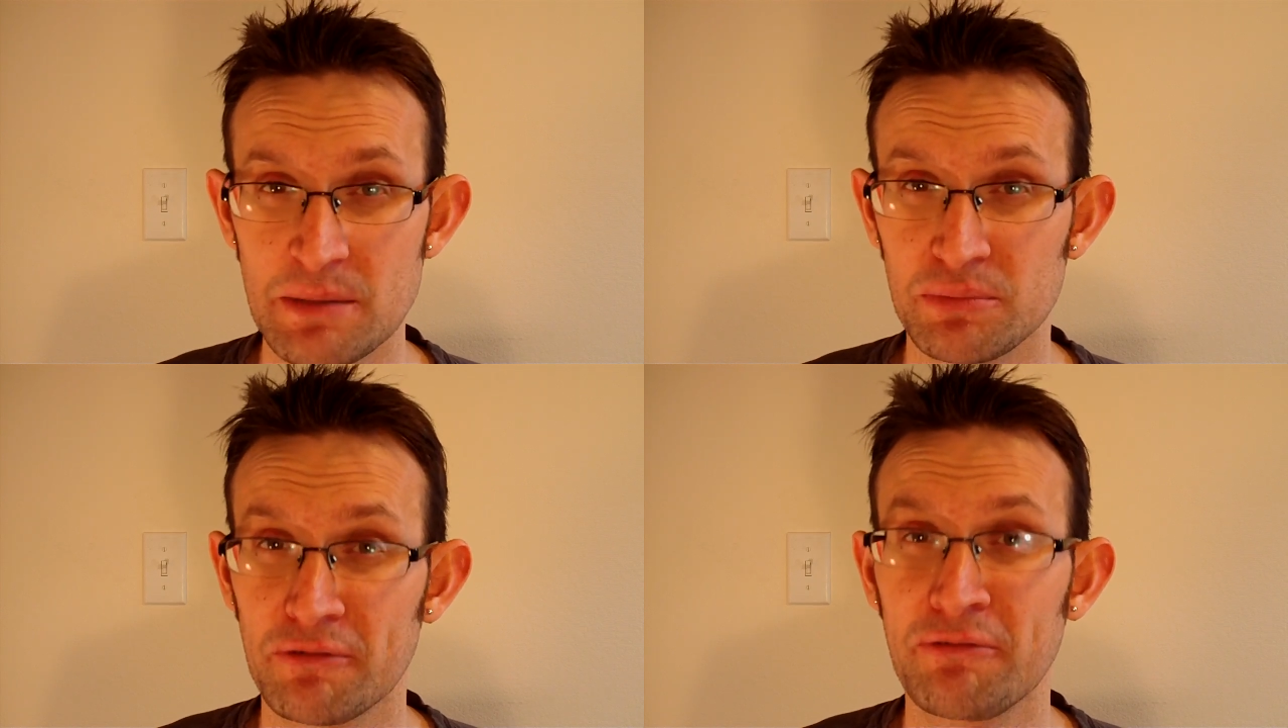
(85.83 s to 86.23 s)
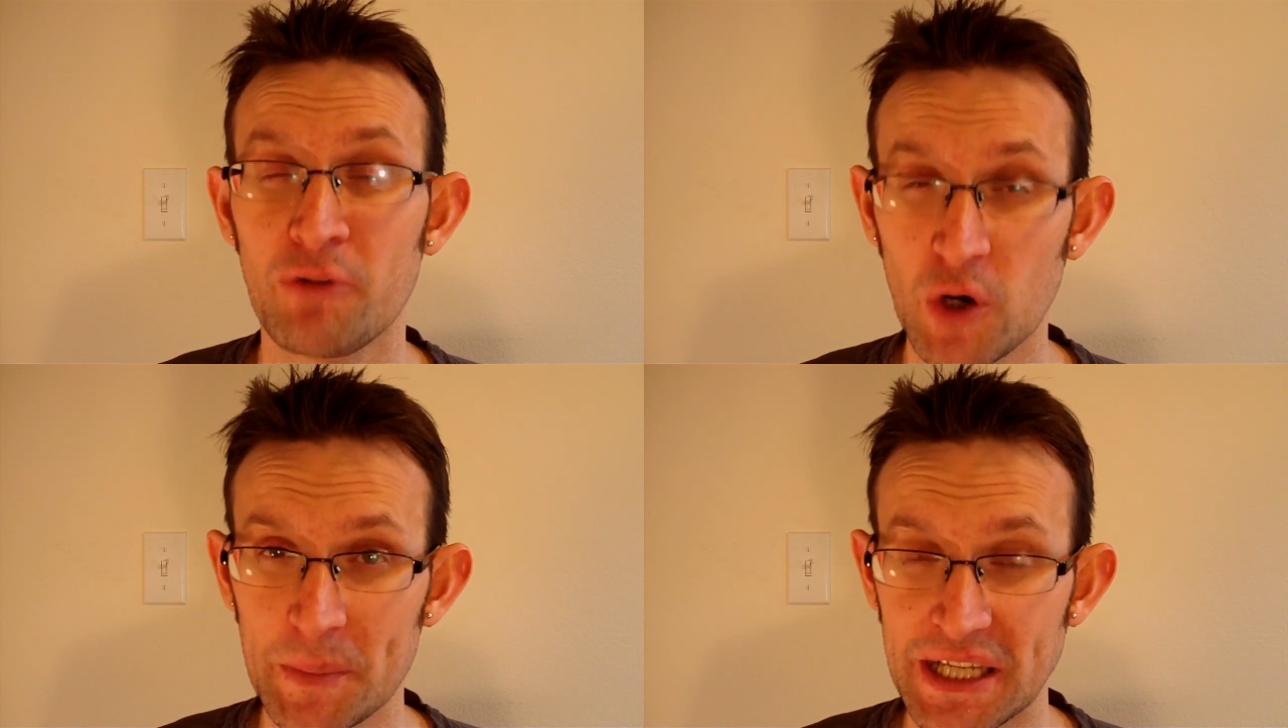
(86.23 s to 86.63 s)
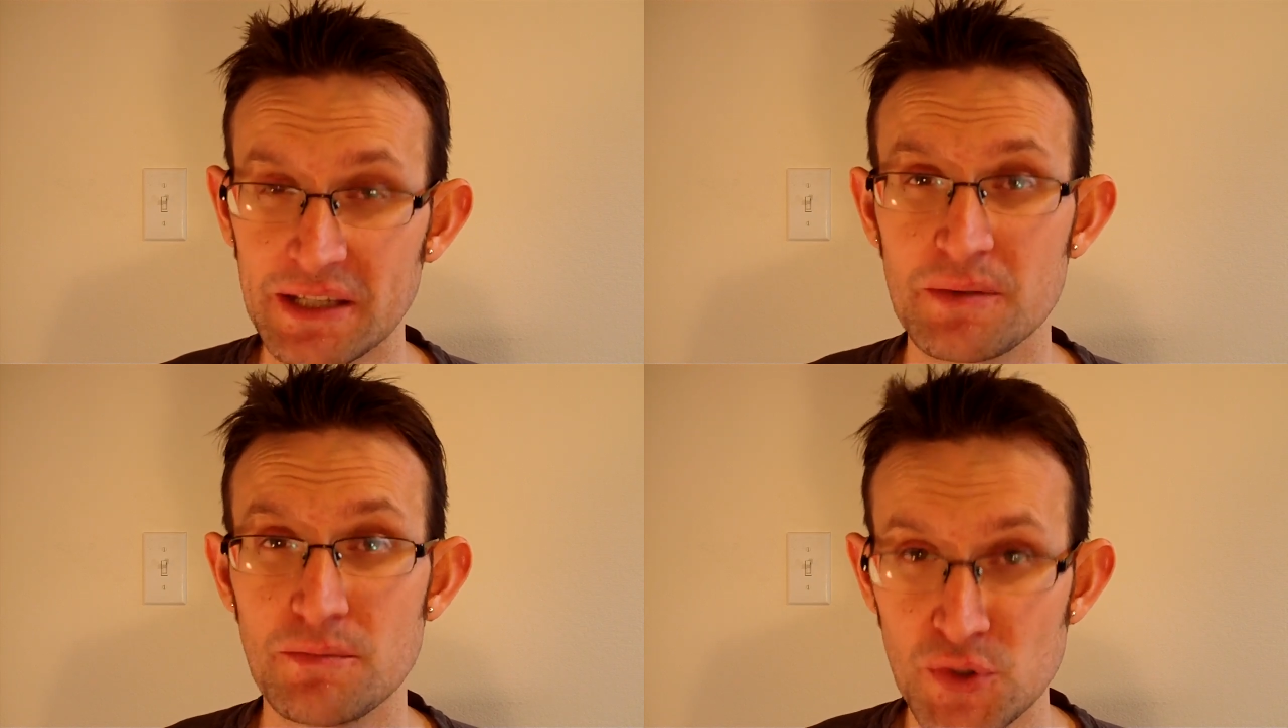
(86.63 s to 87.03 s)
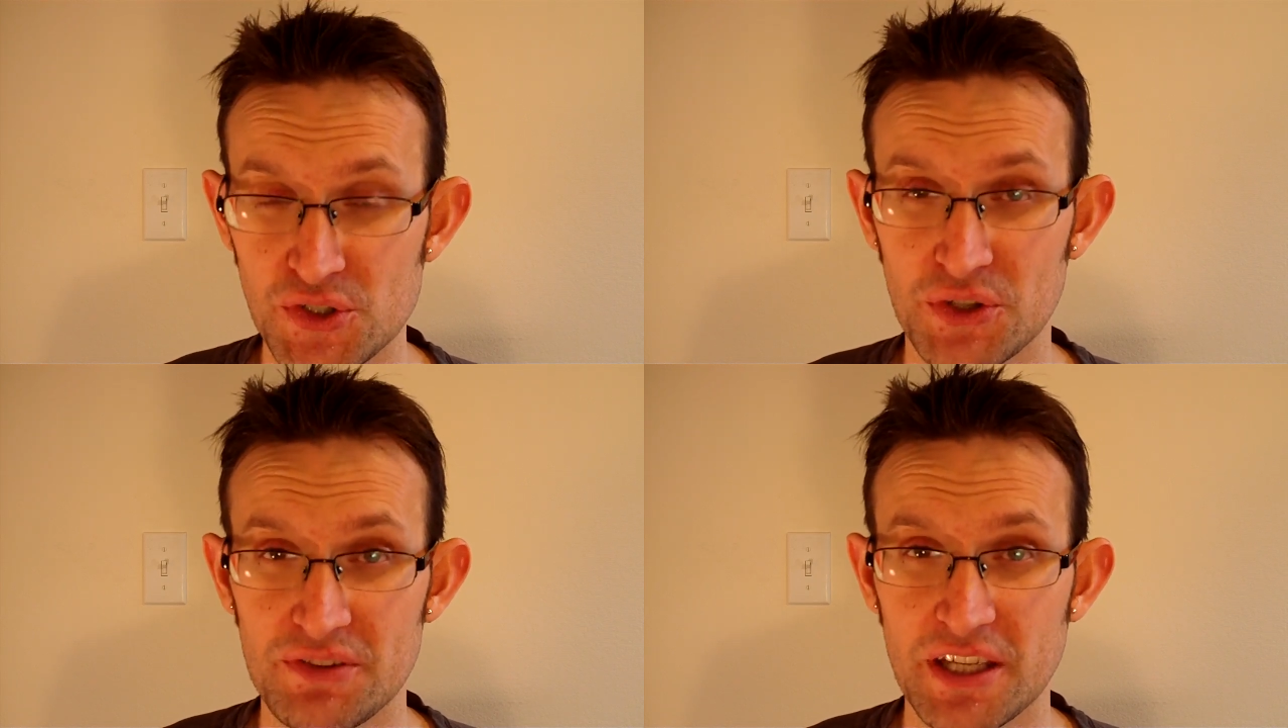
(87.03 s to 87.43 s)
in performing
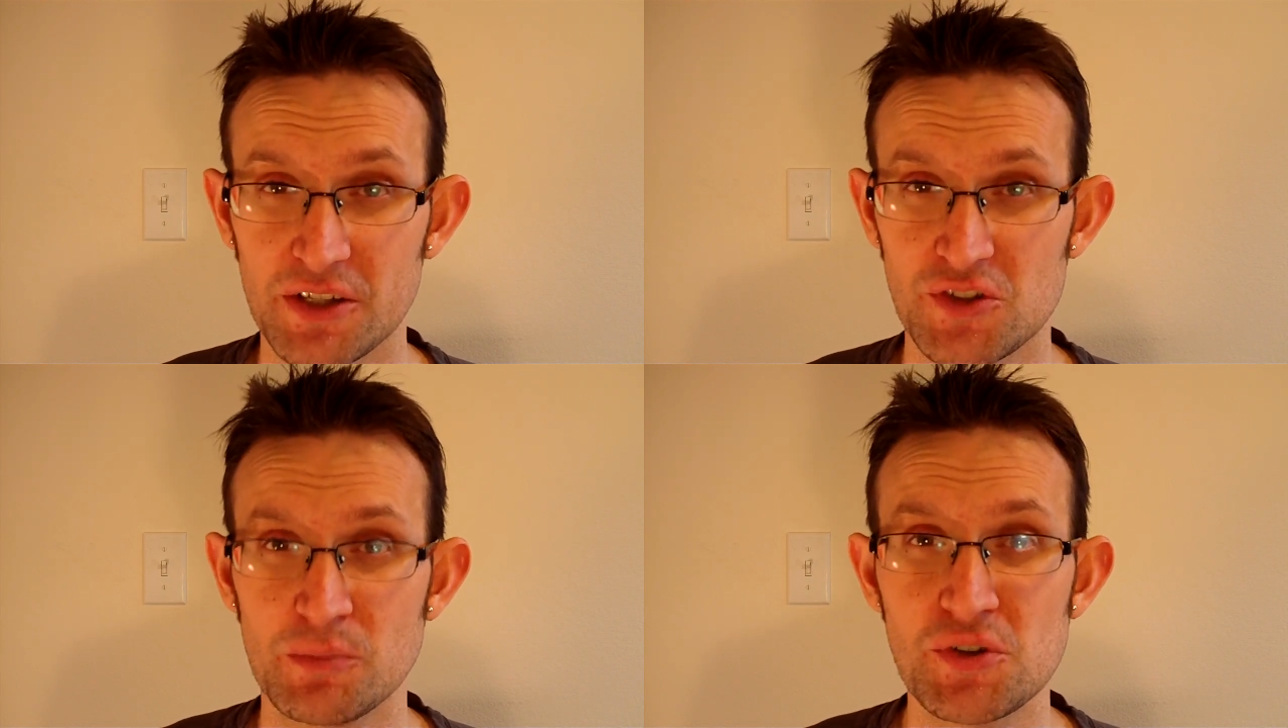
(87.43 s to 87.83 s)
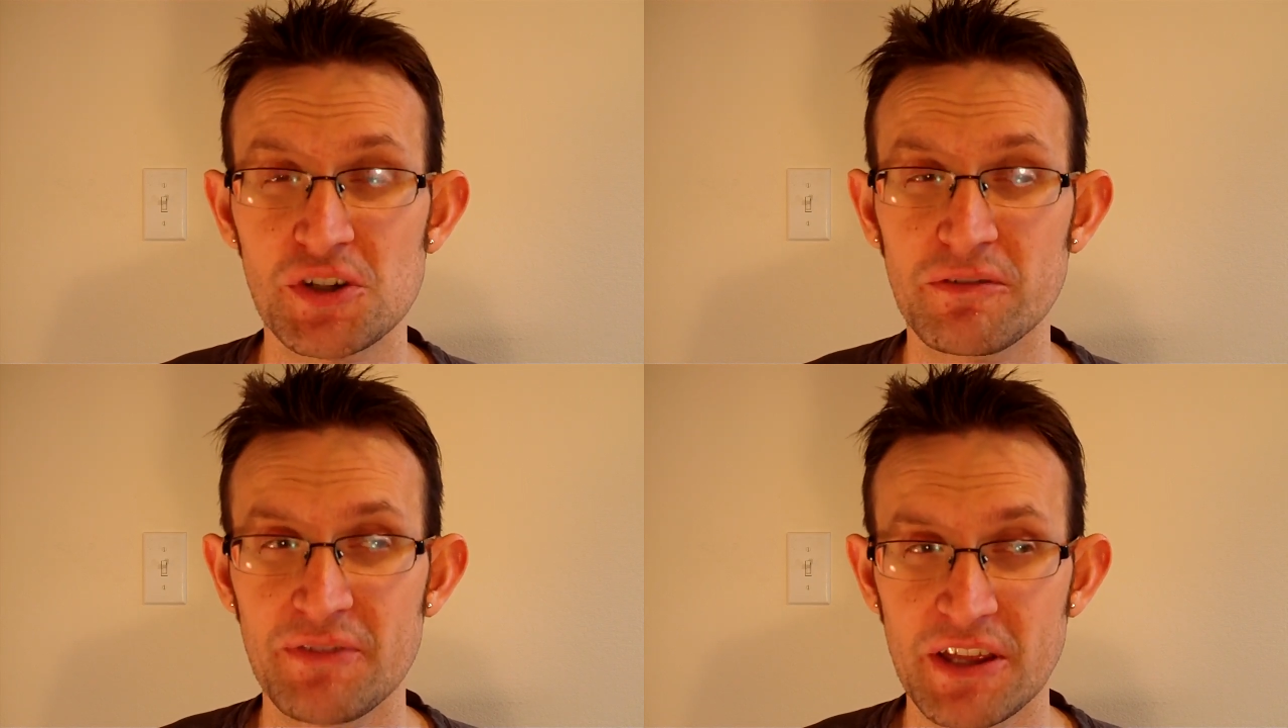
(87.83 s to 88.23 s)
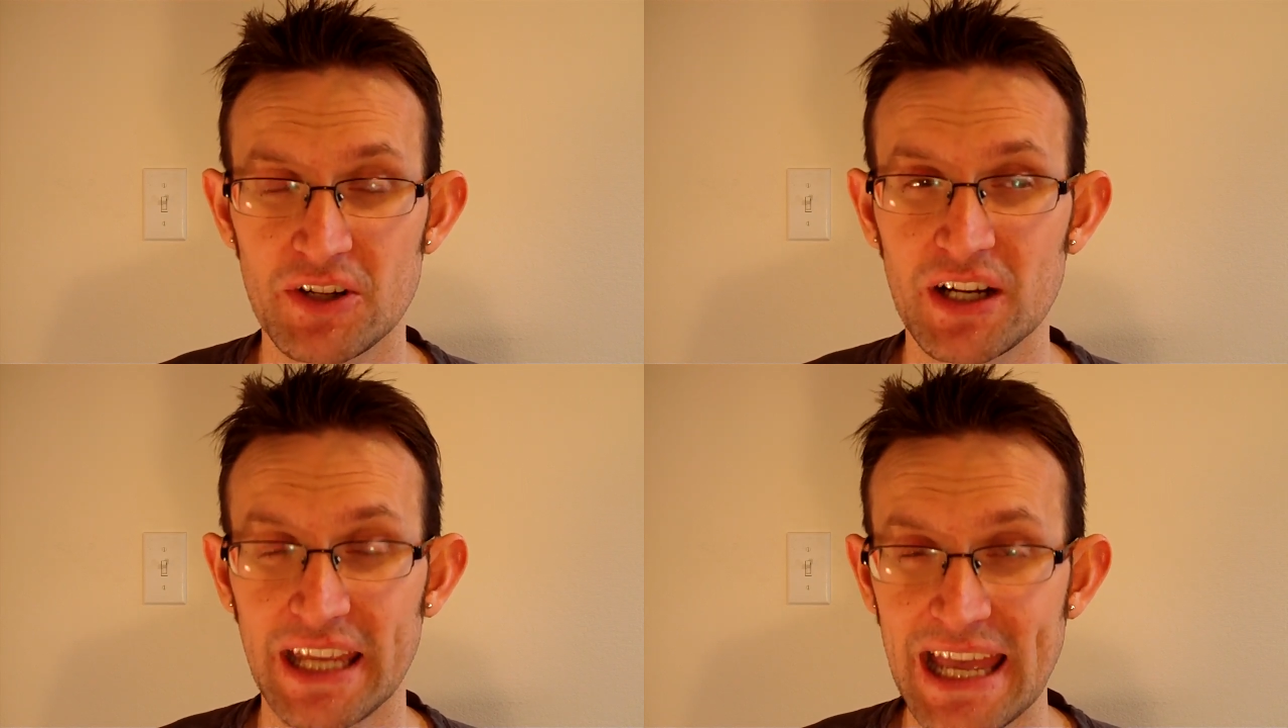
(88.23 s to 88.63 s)
musical theater. So musical theater,